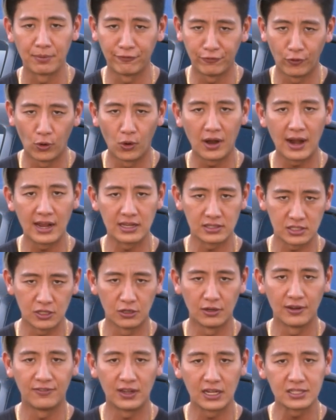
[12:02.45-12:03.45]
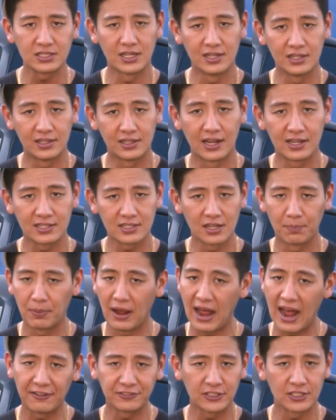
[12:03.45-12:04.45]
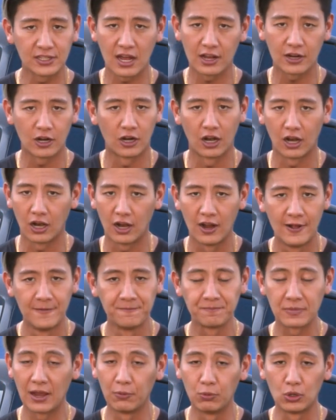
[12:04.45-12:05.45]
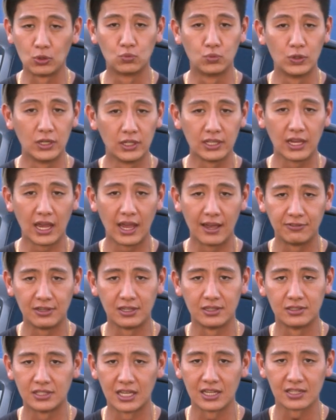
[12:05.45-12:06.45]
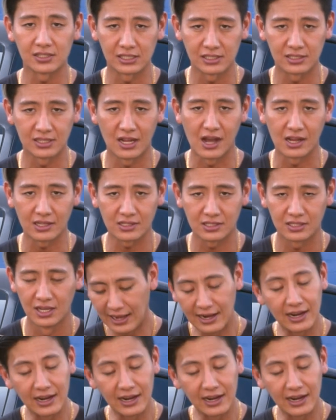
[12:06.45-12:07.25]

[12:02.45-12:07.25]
Before, I still invested in Tesla, but after that car, I went really heavy in Tesla stocks.